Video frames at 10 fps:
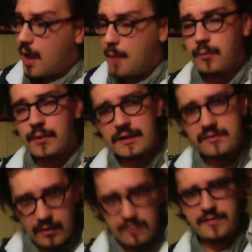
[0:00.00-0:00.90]
But what I
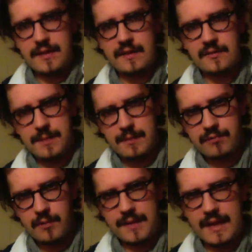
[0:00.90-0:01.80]
don't think has been
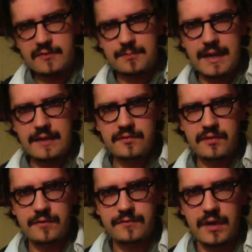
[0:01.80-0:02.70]
properly explained
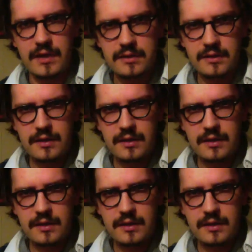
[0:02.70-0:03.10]
so far